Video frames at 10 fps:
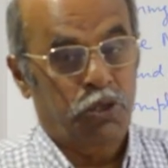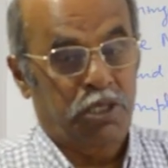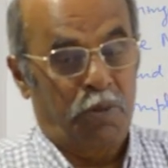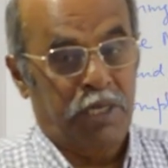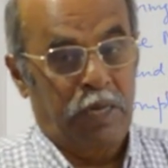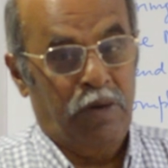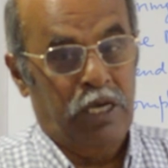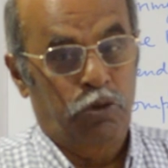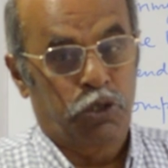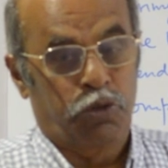Sometimes I
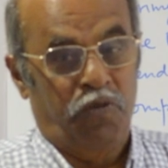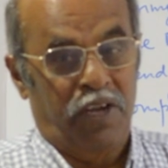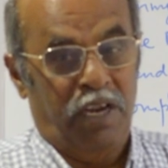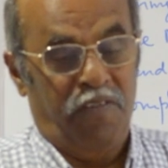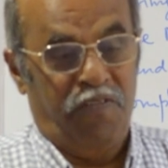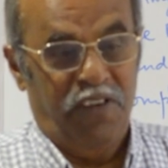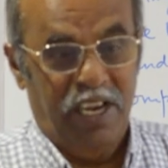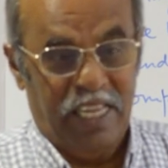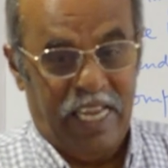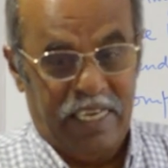used to, when I
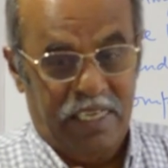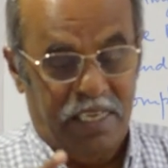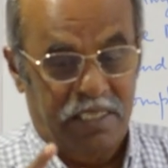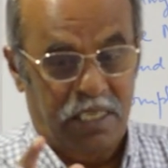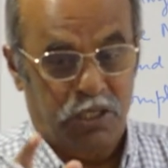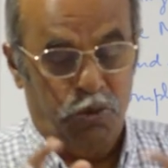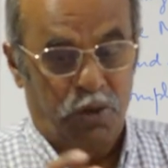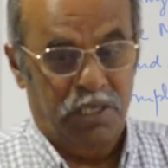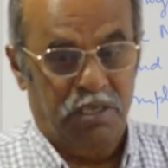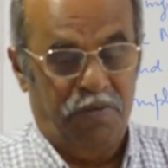feel that it is the
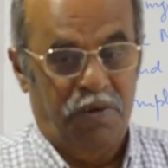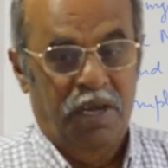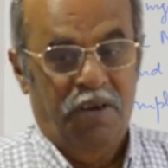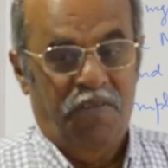students are